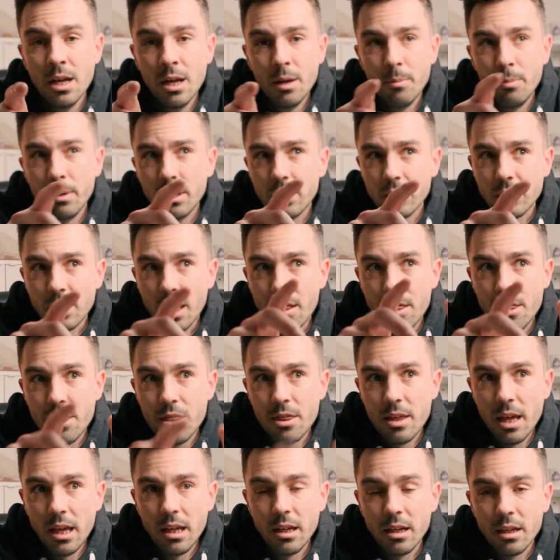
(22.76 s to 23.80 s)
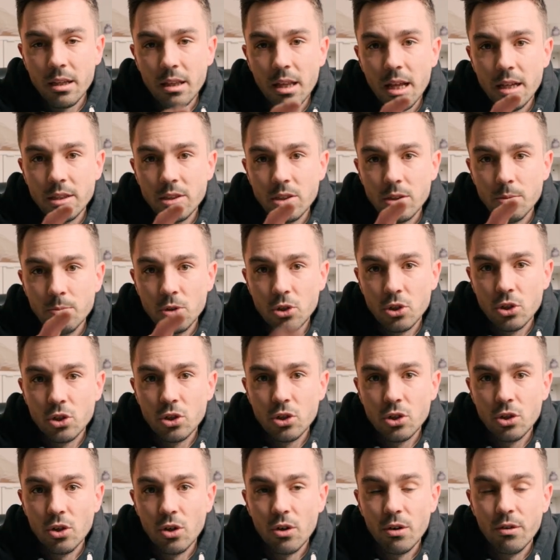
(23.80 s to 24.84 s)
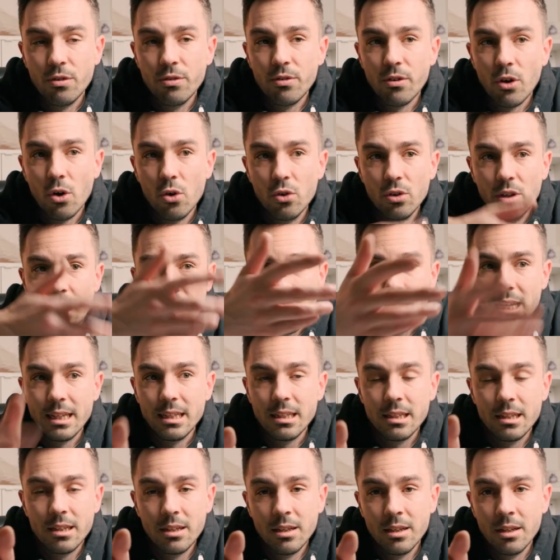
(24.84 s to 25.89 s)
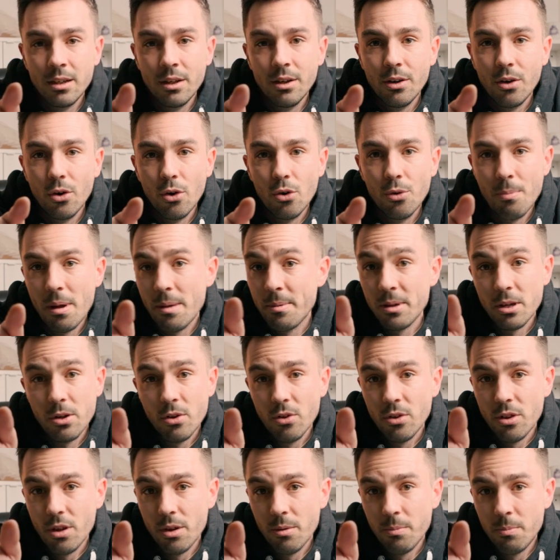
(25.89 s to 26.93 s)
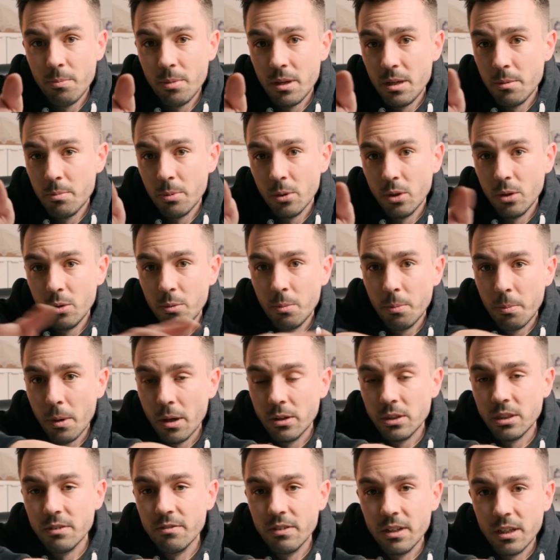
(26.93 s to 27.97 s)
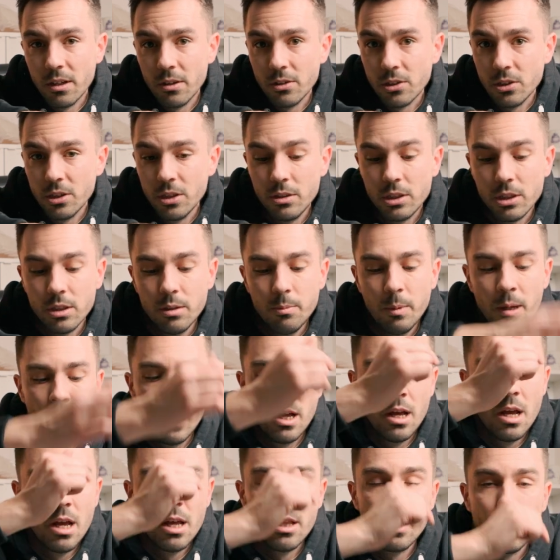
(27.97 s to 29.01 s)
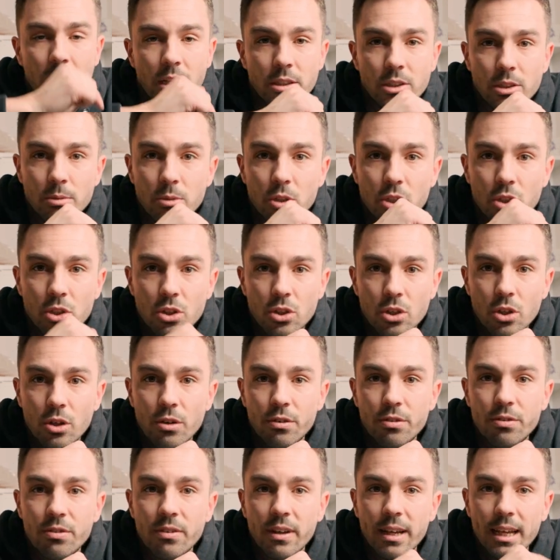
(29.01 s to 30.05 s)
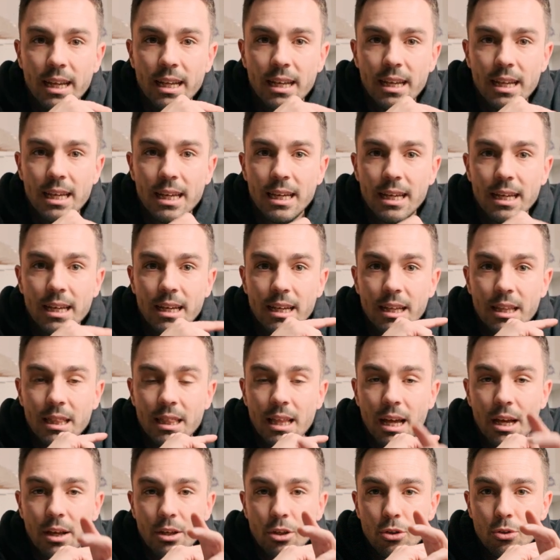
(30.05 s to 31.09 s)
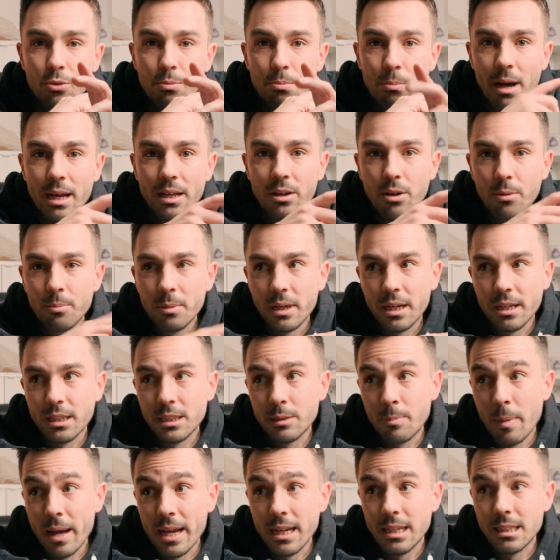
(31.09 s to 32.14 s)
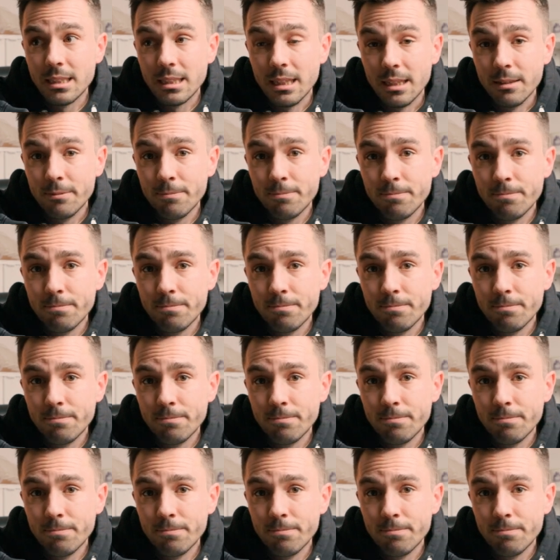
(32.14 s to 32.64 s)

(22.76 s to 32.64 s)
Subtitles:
because I think there's some stuff, unlike or maybe other people who post videos on YouTube, there's some stuff in here that you might not be expecting.